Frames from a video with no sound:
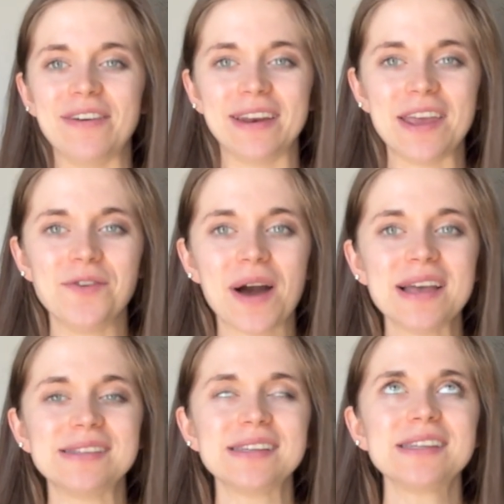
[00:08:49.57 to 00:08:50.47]
and you
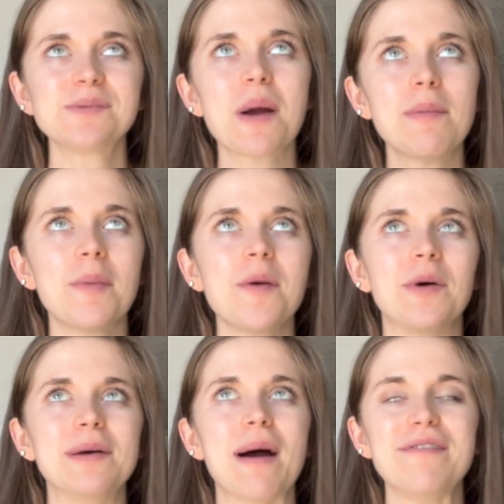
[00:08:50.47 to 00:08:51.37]
guys, this is probably
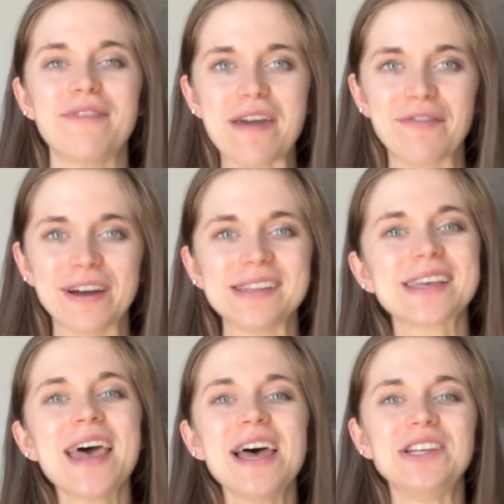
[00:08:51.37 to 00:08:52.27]
one of my favorites